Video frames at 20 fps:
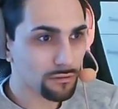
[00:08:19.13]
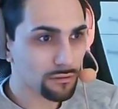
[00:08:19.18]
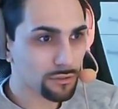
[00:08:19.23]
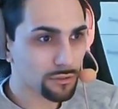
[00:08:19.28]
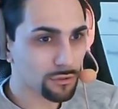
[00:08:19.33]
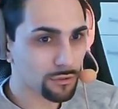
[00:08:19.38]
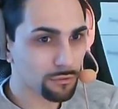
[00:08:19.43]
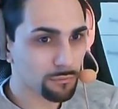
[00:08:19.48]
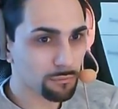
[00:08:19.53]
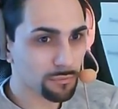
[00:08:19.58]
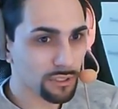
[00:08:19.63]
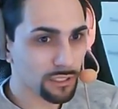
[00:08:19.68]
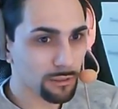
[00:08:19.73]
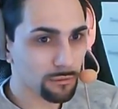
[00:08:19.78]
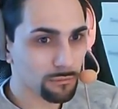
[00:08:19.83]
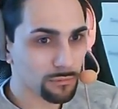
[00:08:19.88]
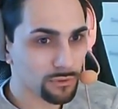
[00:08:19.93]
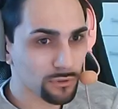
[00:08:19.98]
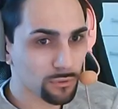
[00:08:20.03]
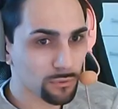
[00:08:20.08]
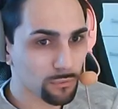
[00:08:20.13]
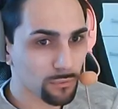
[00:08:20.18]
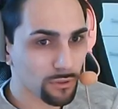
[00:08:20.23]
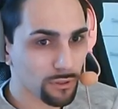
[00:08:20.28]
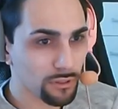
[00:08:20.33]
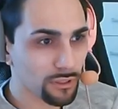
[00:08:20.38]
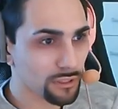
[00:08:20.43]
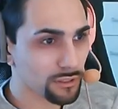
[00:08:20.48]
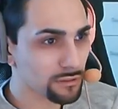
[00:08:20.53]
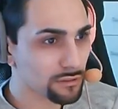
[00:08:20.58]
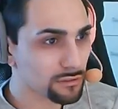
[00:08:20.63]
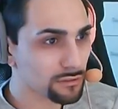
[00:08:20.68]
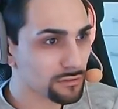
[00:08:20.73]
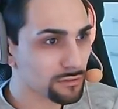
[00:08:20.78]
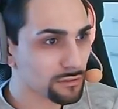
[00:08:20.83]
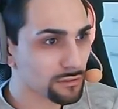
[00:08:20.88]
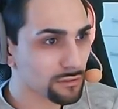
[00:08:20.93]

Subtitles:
Should be able to work like this.